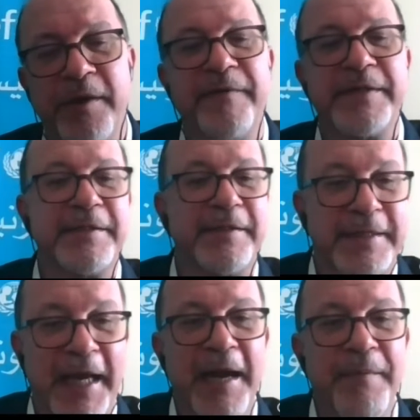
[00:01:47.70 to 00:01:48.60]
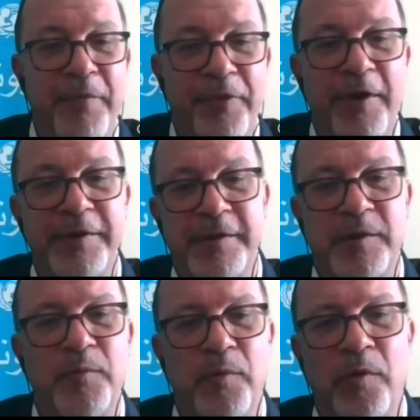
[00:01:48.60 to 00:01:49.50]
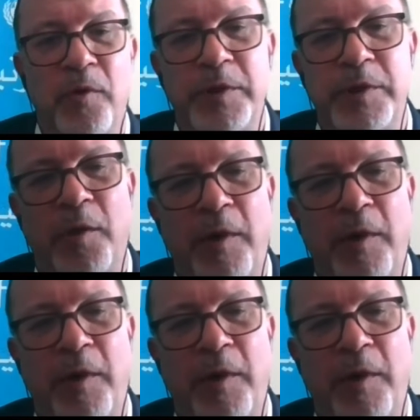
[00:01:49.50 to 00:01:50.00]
none of us at the time thought that the war would